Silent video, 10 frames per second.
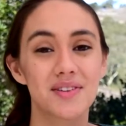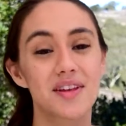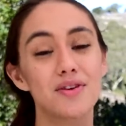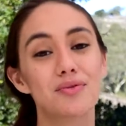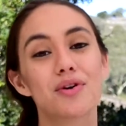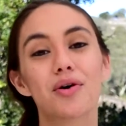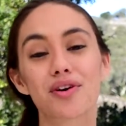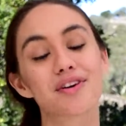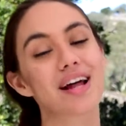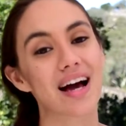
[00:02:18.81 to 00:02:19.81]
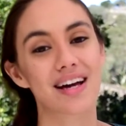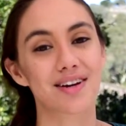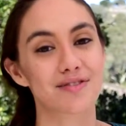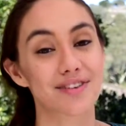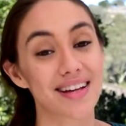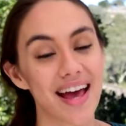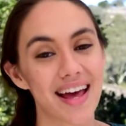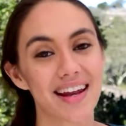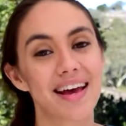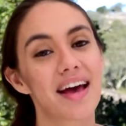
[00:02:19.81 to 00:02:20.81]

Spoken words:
that you know you're not going to forget,